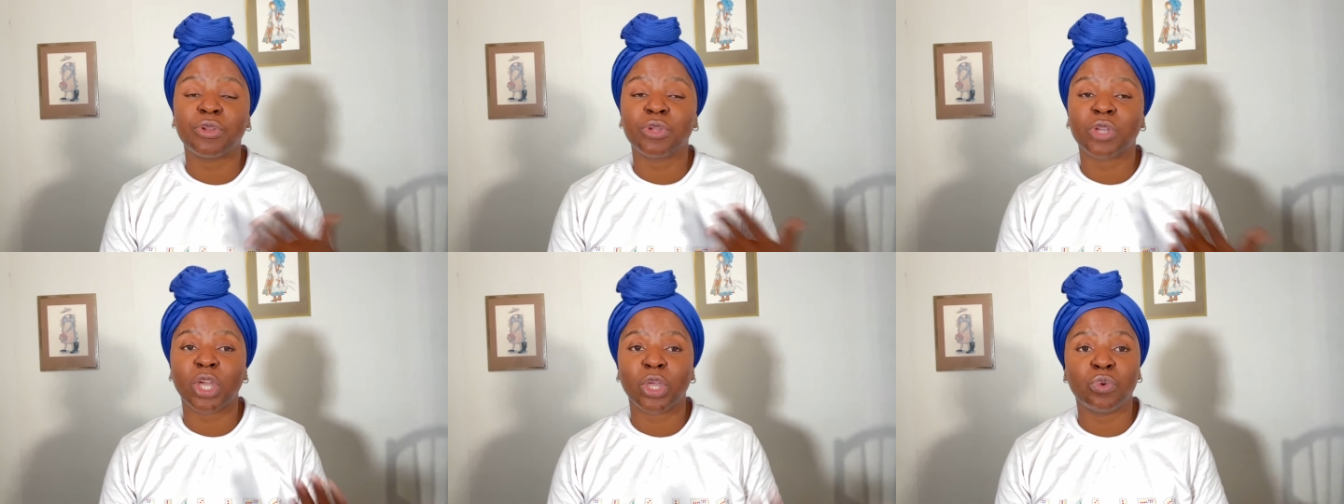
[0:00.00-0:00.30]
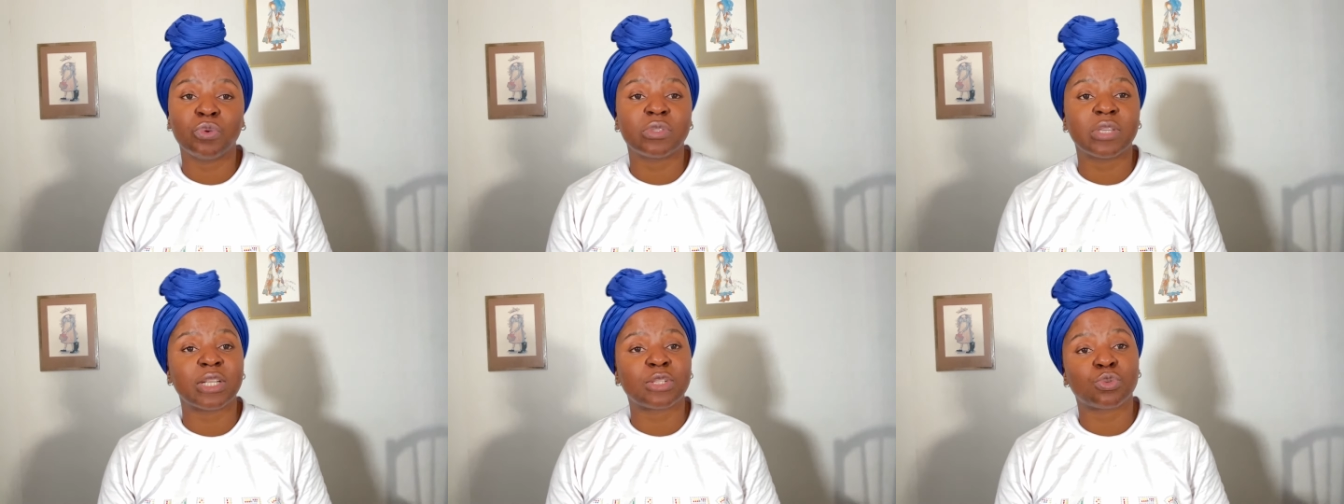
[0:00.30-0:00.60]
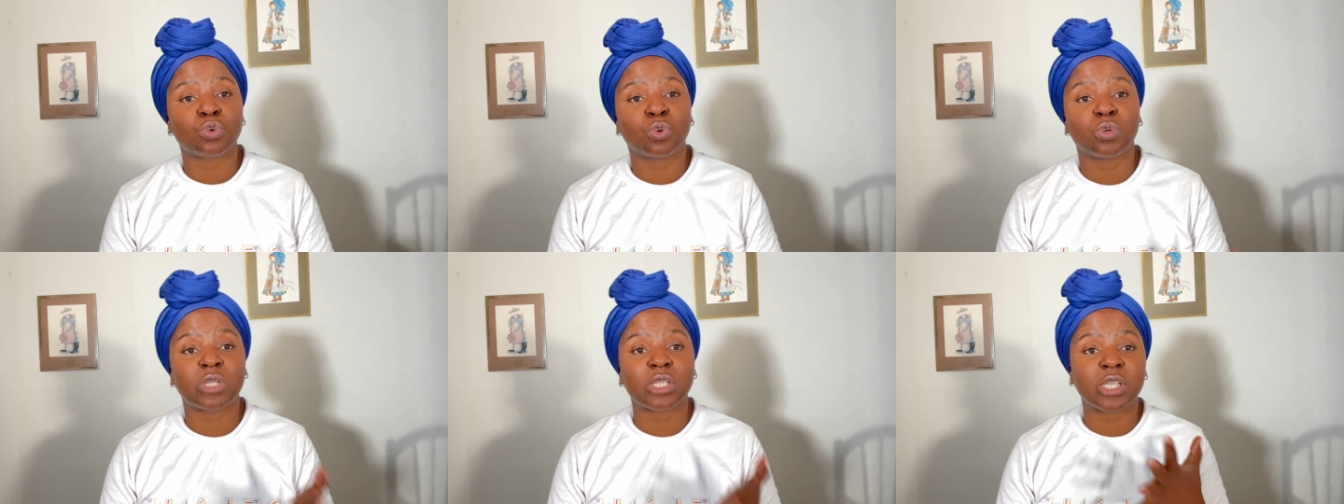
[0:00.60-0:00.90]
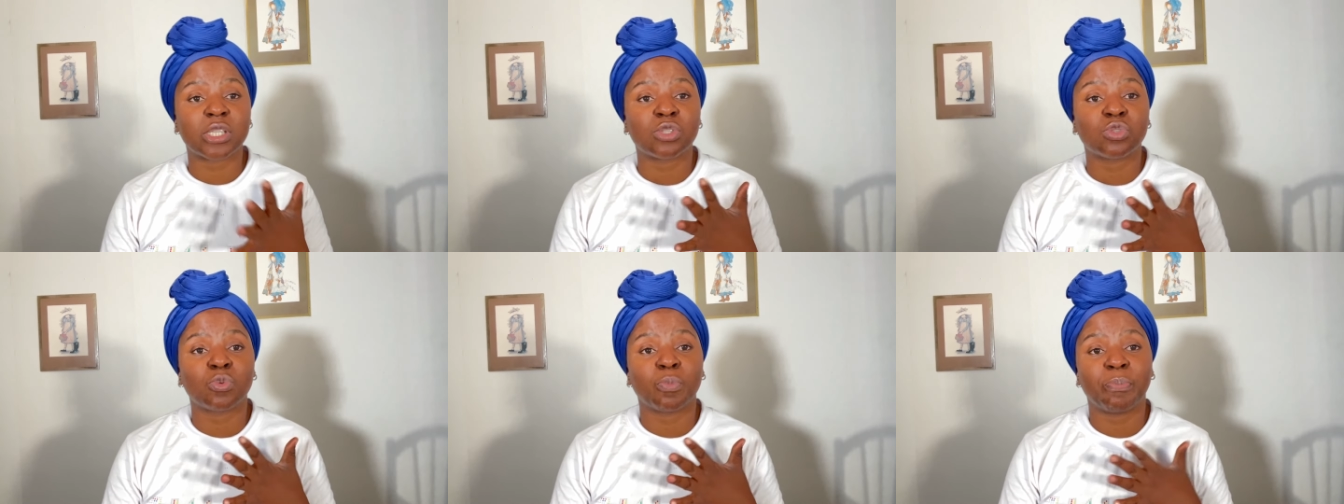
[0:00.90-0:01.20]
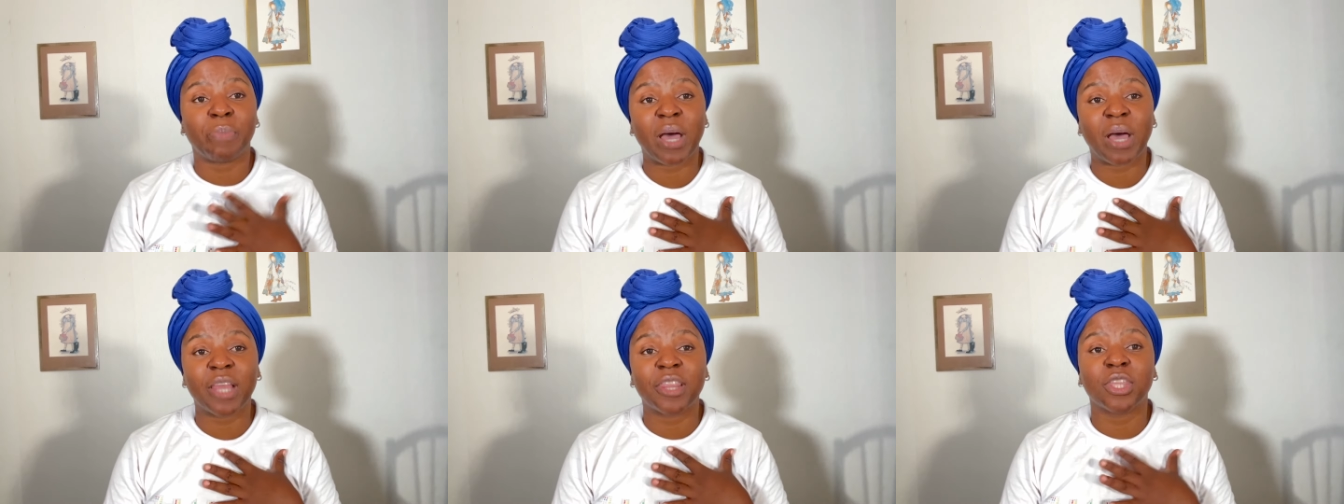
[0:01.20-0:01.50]
you can use that water just to
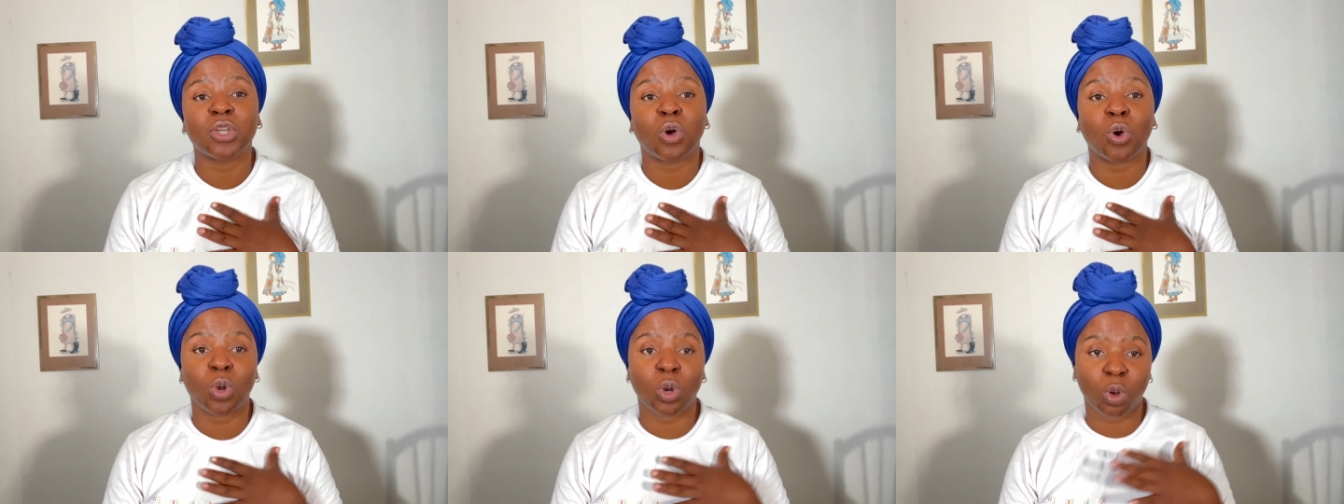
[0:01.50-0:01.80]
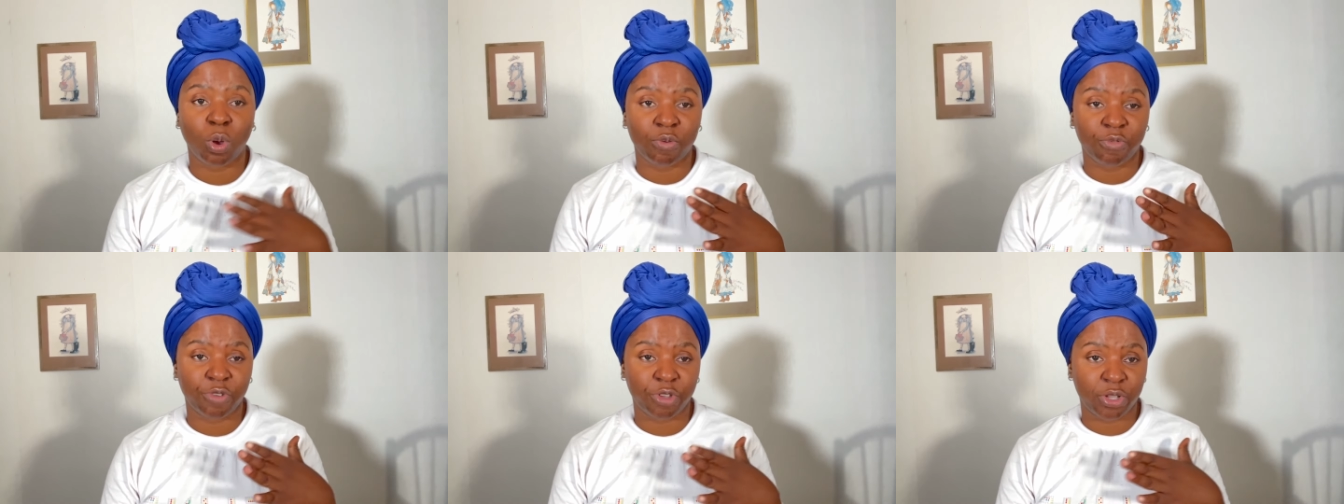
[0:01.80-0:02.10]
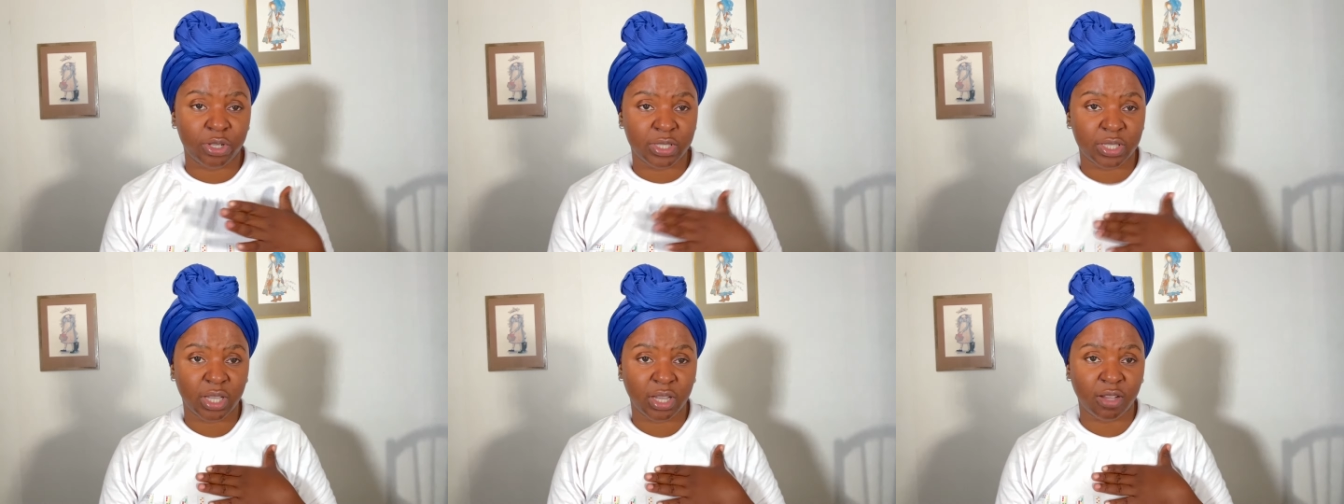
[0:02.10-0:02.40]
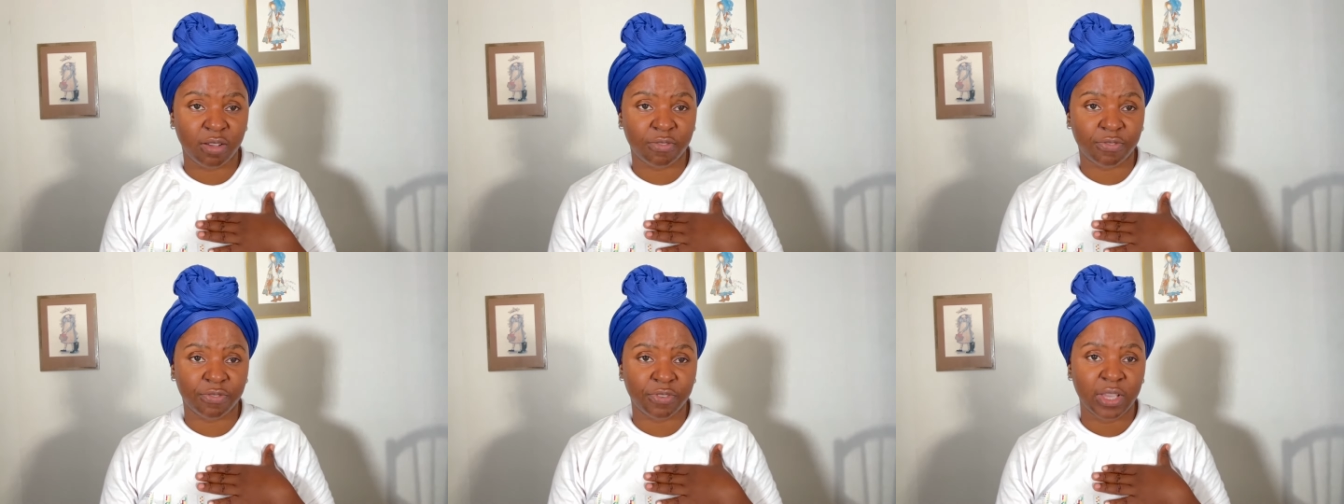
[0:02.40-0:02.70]
bathing all over yourself